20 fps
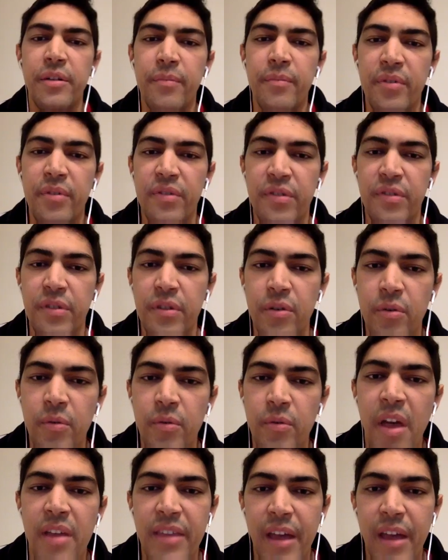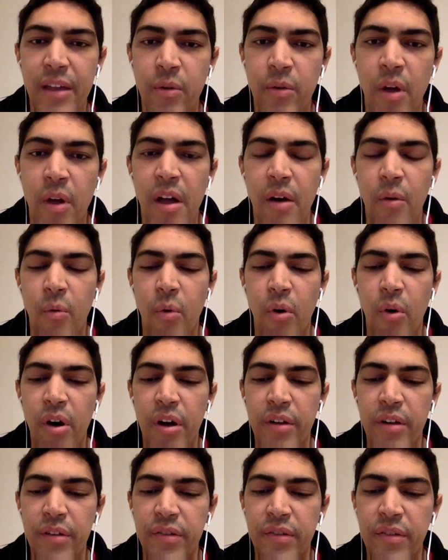Brazil that
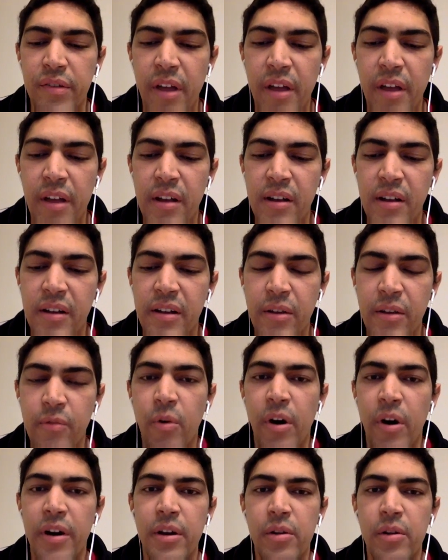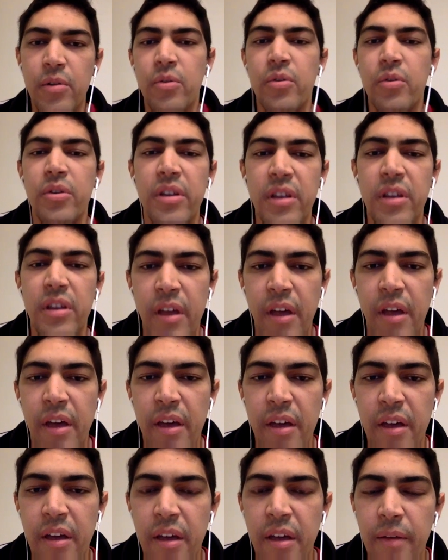was uh, in Waterloo uh,
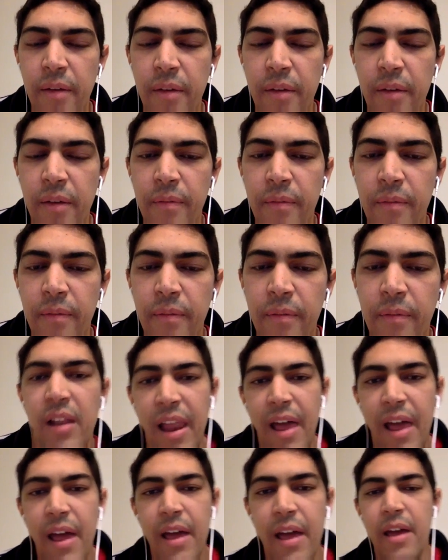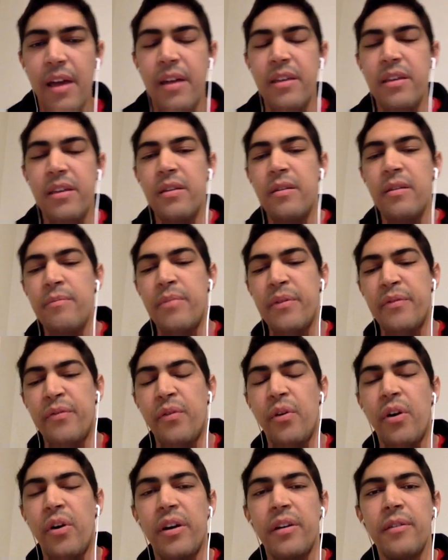uh
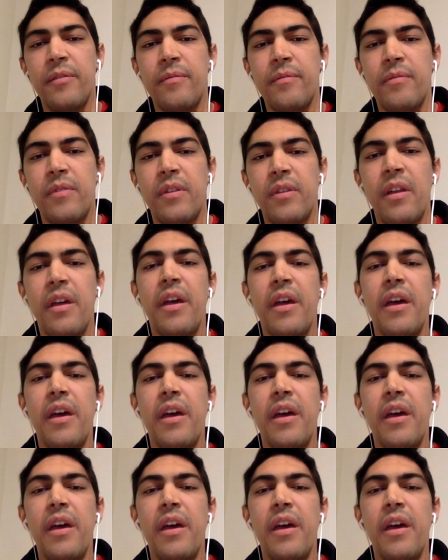before mm-hmm.